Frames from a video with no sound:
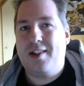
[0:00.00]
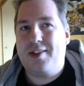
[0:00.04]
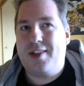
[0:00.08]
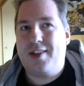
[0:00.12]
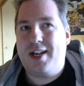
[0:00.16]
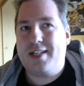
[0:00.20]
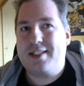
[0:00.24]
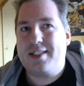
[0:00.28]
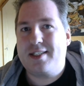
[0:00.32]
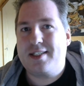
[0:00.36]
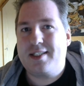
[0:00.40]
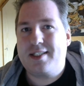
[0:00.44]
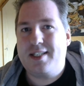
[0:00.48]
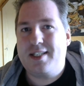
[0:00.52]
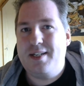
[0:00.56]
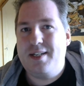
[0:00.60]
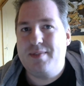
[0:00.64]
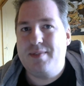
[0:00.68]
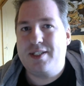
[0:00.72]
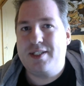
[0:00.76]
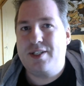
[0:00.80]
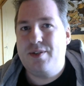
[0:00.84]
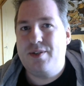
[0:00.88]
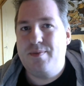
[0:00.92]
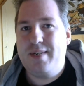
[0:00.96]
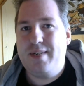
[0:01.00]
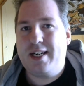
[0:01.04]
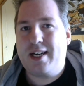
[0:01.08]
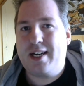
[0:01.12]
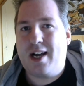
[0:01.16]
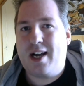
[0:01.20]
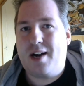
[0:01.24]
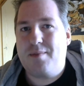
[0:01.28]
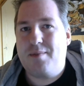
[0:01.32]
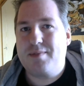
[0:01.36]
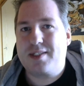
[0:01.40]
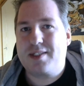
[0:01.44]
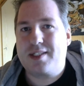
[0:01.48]
That seems to
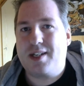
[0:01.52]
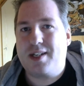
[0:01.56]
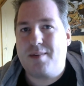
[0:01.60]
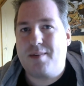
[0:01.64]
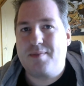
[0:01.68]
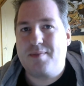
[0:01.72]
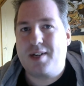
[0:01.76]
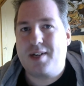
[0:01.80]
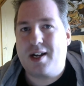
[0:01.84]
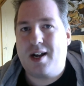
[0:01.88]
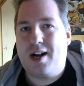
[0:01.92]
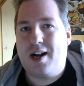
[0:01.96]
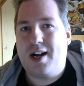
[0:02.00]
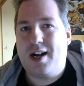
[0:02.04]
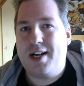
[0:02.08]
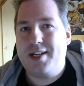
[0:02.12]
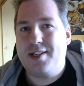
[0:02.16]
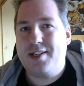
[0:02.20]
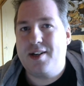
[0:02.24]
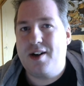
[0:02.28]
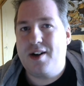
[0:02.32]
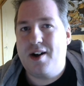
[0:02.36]
become some kind